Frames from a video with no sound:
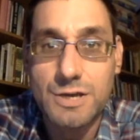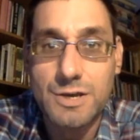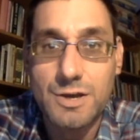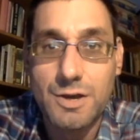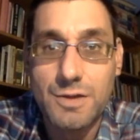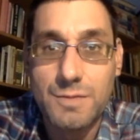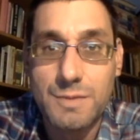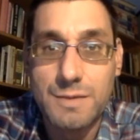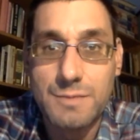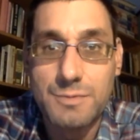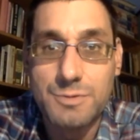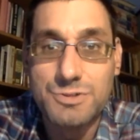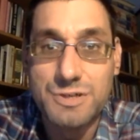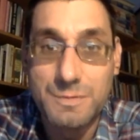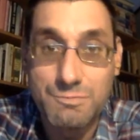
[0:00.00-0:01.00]
other
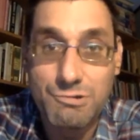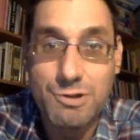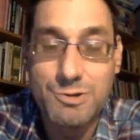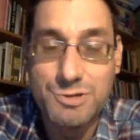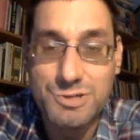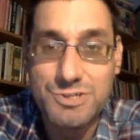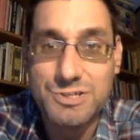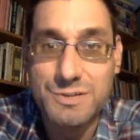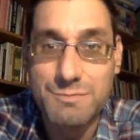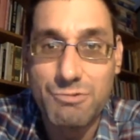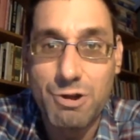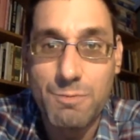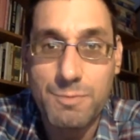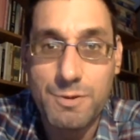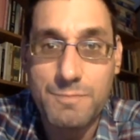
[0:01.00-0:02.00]
people's approaches to the
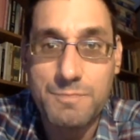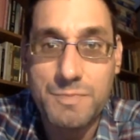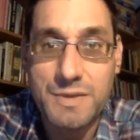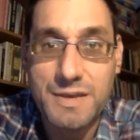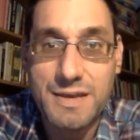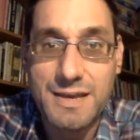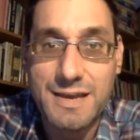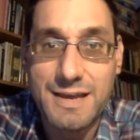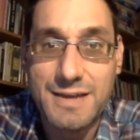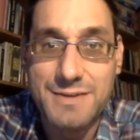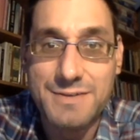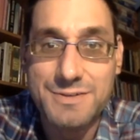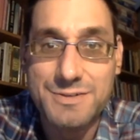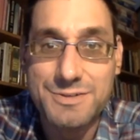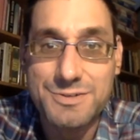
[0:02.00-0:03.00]
problem,
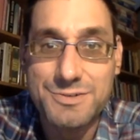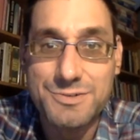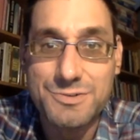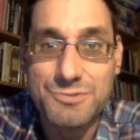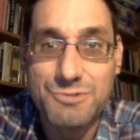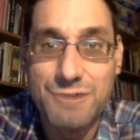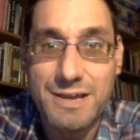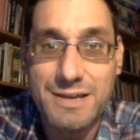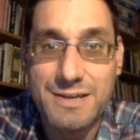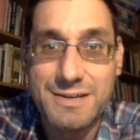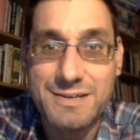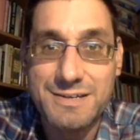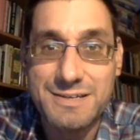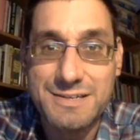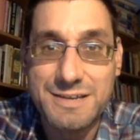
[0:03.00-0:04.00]
and to try
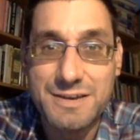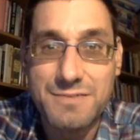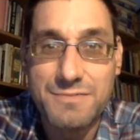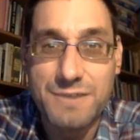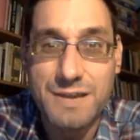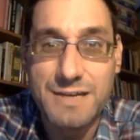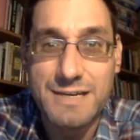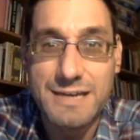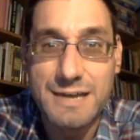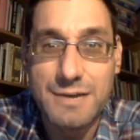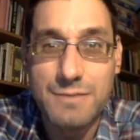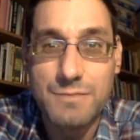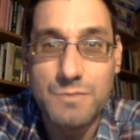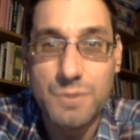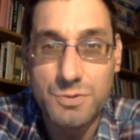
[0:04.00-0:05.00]
and find
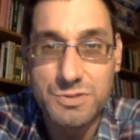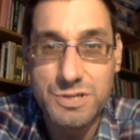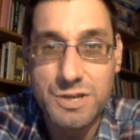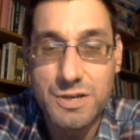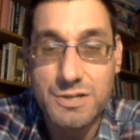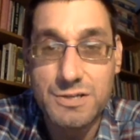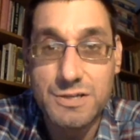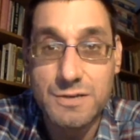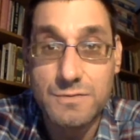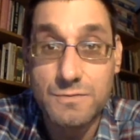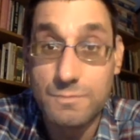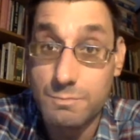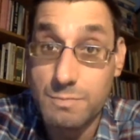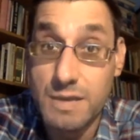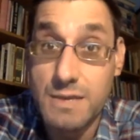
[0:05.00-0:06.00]
out
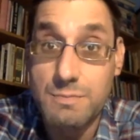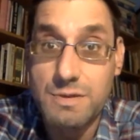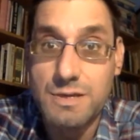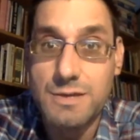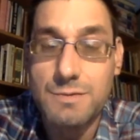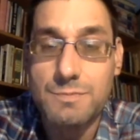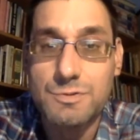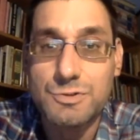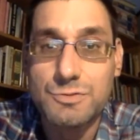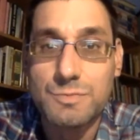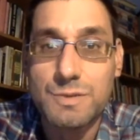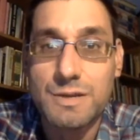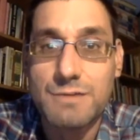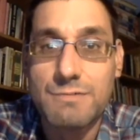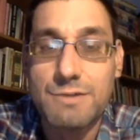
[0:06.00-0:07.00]
alternative, maybe
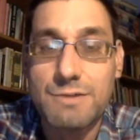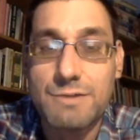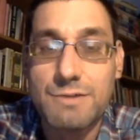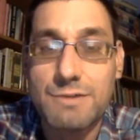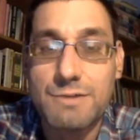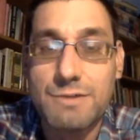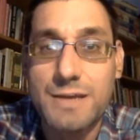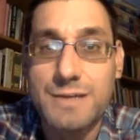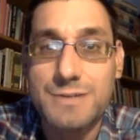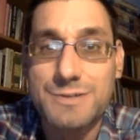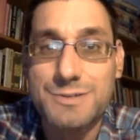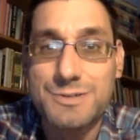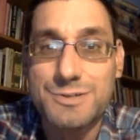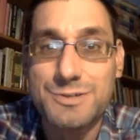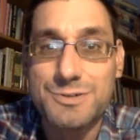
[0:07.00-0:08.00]
superior ways
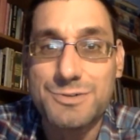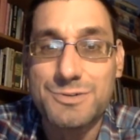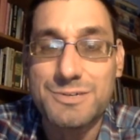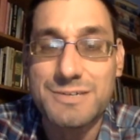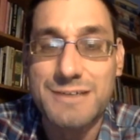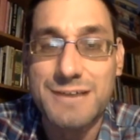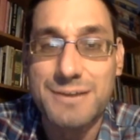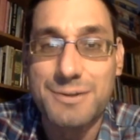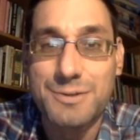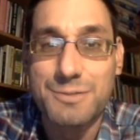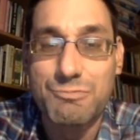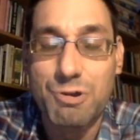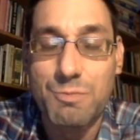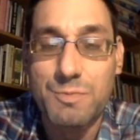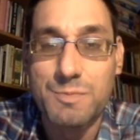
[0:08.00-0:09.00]
to tackle the
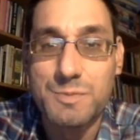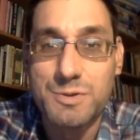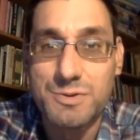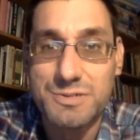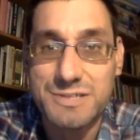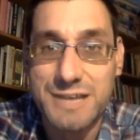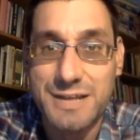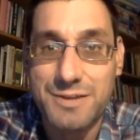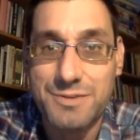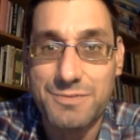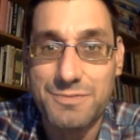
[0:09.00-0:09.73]
problem yourself.